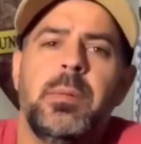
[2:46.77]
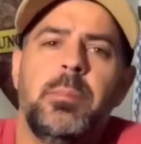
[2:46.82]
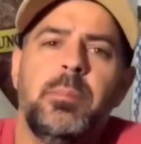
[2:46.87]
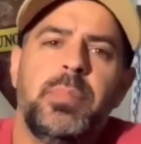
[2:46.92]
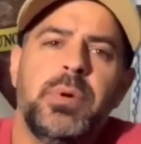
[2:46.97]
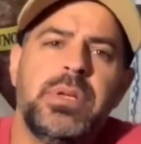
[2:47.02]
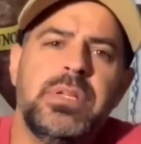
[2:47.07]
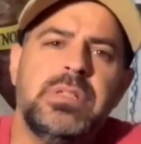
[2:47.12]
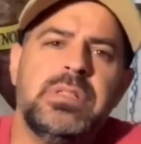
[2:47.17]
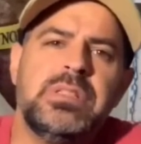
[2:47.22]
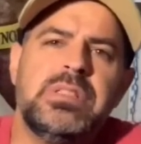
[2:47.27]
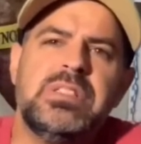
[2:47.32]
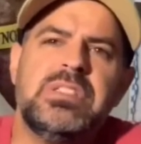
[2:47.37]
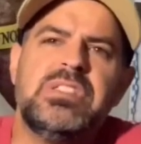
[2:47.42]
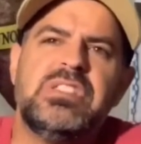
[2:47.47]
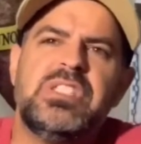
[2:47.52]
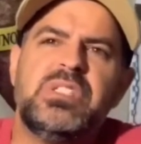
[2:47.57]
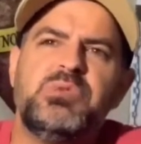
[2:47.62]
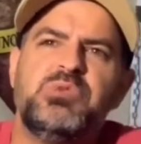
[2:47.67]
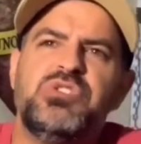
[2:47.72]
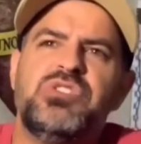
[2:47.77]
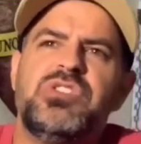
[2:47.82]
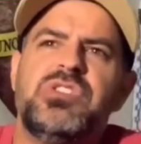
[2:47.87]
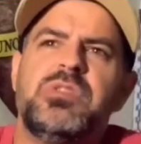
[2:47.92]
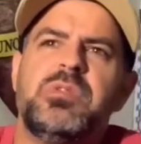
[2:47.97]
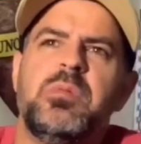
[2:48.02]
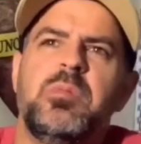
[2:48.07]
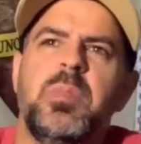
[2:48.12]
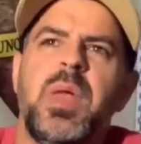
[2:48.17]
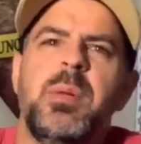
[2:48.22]
But she
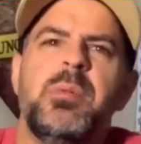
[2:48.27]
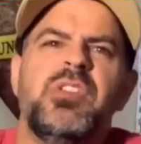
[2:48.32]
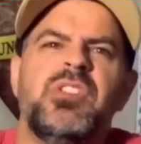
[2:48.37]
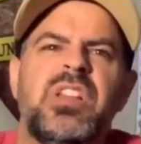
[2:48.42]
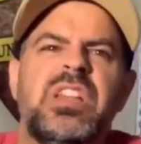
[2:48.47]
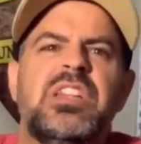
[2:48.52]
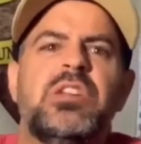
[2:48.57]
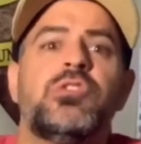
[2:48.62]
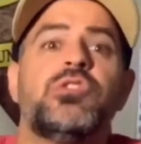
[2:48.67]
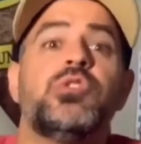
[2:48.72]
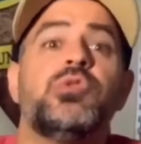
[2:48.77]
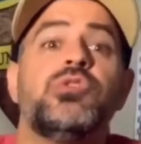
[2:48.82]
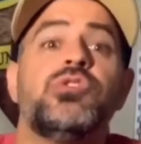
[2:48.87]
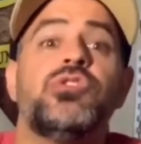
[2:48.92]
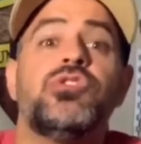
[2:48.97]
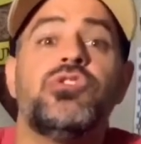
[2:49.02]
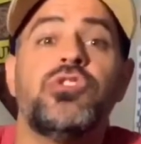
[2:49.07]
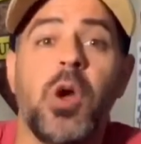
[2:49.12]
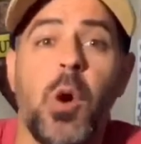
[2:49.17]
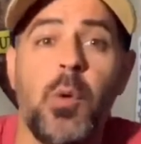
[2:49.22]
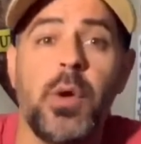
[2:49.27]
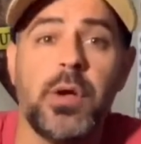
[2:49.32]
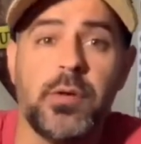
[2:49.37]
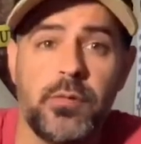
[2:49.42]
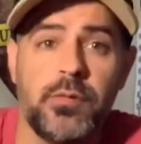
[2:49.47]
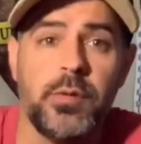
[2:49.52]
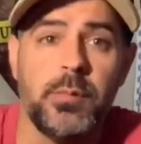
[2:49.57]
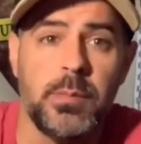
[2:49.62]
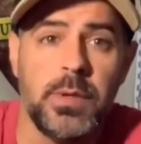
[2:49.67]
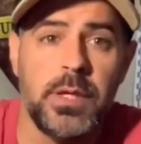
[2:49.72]
was maybe just a little too stoic
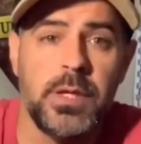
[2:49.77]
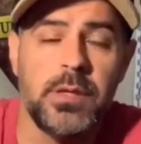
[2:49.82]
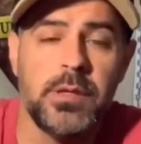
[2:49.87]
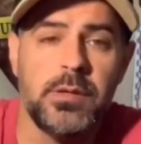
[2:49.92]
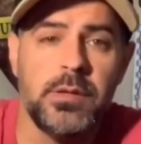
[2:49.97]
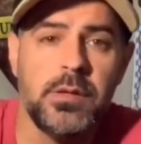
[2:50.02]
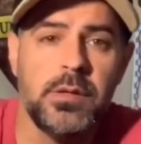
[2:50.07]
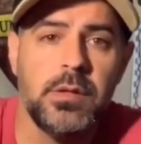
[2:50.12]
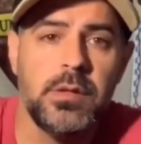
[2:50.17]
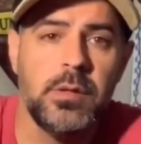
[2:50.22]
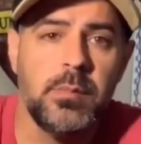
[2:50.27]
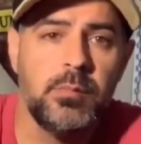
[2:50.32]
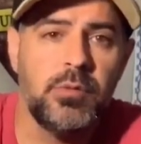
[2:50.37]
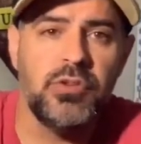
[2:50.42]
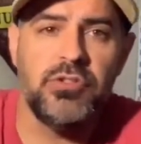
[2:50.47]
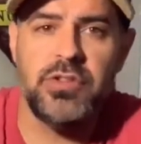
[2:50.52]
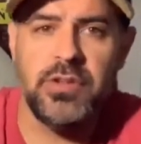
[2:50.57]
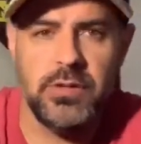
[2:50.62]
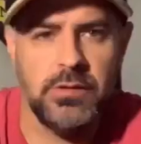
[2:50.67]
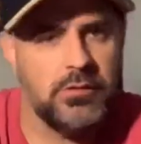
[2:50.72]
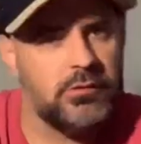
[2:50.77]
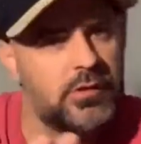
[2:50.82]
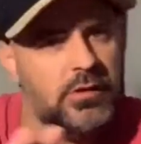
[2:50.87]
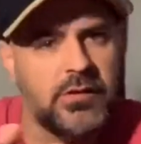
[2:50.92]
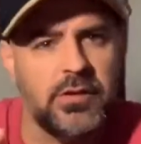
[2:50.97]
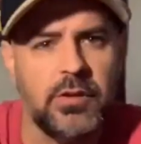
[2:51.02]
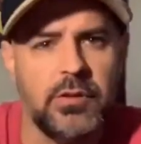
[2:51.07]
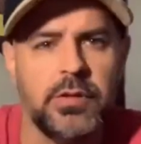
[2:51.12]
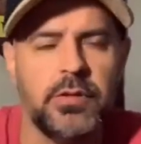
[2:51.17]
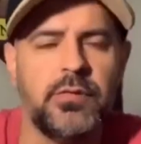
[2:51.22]
for me, but she
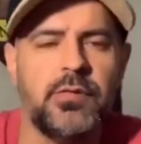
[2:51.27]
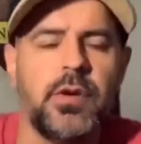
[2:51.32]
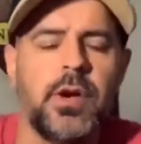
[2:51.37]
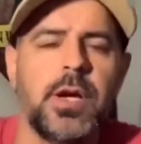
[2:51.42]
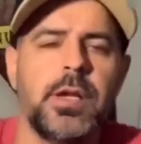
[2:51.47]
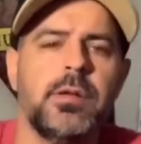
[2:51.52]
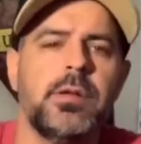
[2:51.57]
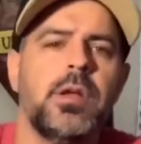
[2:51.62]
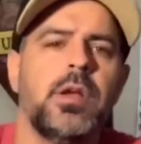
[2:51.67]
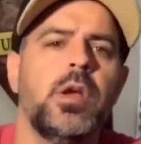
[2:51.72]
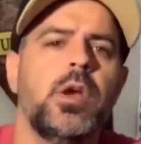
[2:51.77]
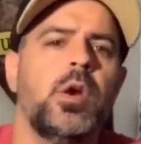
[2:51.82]
still did fine.